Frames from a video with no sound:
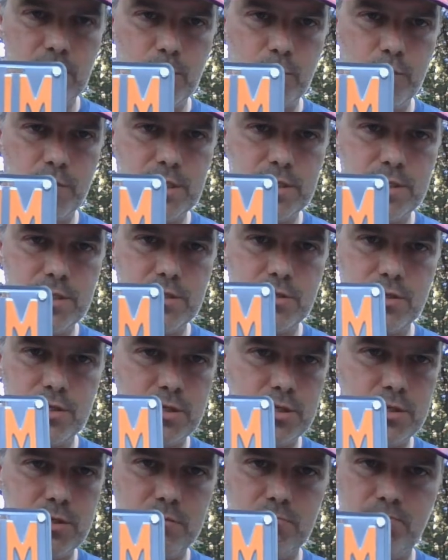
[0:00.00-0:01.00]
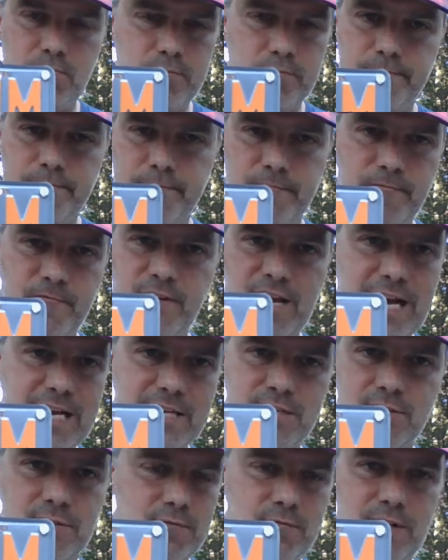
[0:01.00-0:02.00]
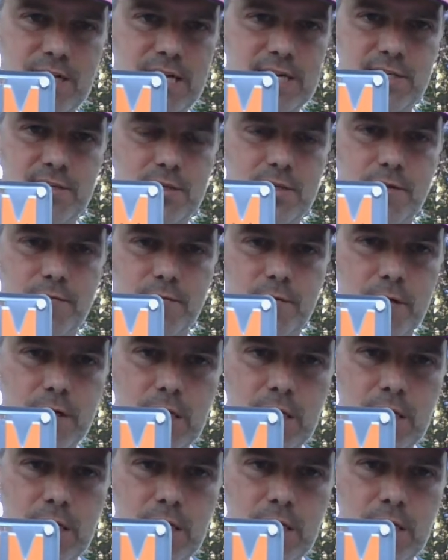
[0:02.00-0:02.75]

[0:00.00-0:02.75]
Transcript: plates, just vastly, vastly different.